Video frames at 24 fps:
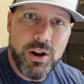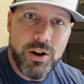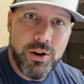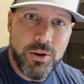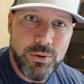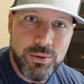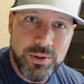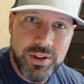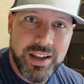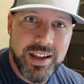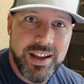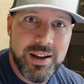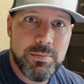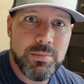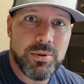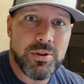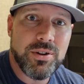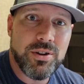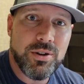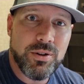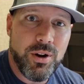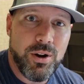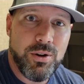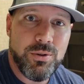own camper,
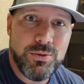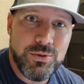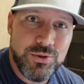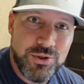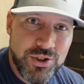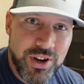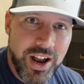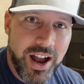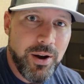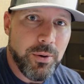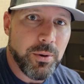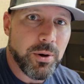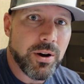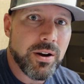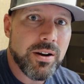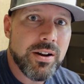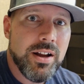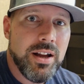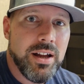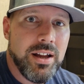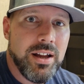your own shower